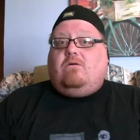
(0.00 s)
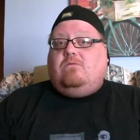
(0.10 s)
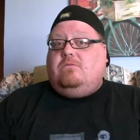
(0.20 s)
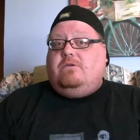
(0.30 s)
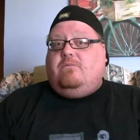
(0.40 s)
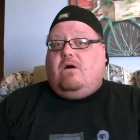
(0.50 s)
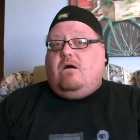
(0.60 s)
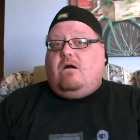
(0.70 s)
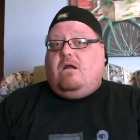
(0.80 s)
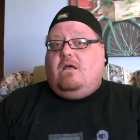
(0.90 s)
cool you
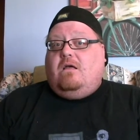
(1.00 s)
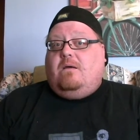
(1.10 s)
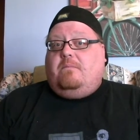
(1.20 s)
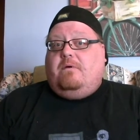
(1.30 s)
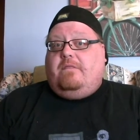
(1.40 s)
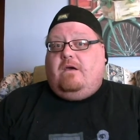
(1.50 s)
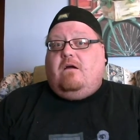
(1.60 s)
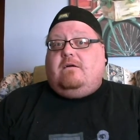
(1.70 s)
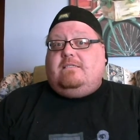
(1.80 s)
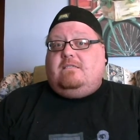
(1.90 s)
are, but
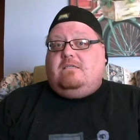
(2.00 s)
there